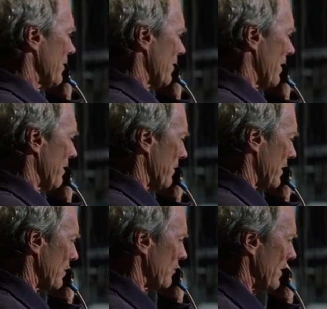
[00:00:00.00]
you that I'm going
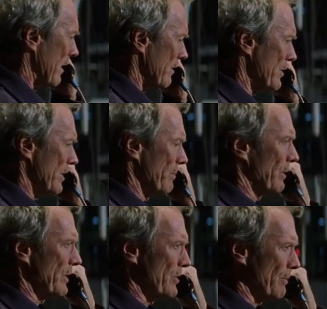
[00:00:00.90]
to go down and see the
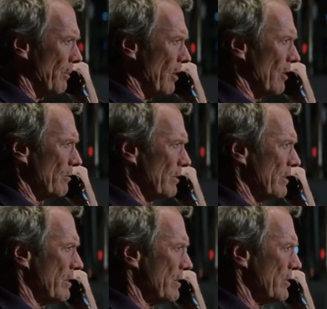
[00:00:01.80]
police tomorrow
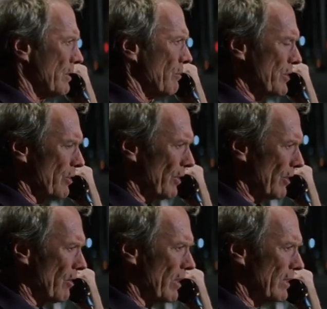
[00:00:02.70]
and see what's
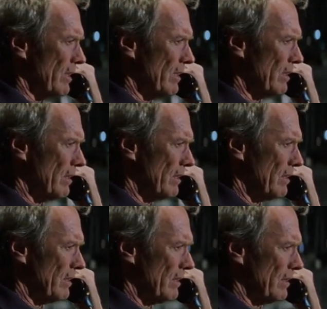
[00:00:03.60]
going on.
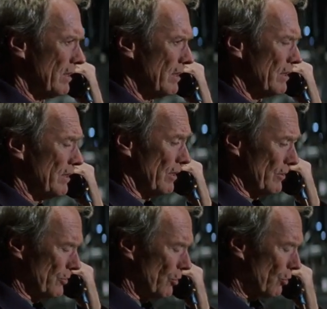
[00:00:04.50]
Now,
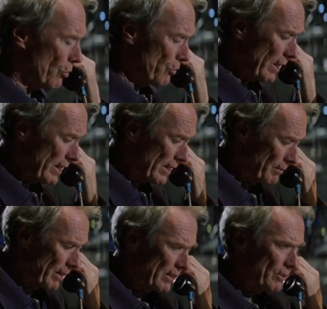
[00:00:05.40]
don't go
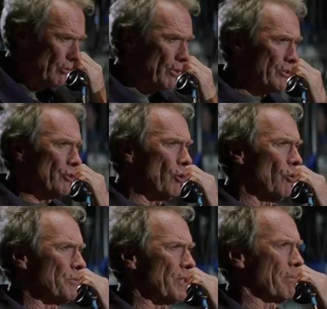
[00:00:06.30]
thanking me and don't get your
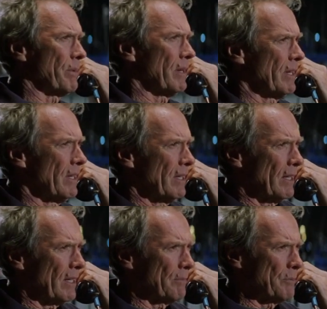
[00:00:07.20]
hopes up.
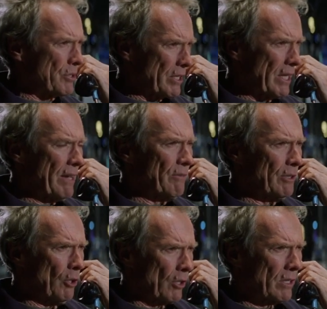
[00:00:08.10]
Famous for
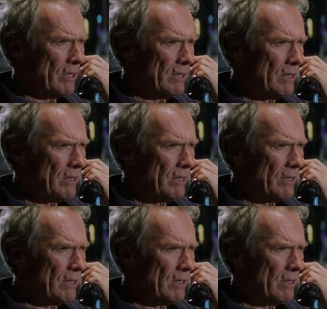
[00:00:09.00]
playing Dirty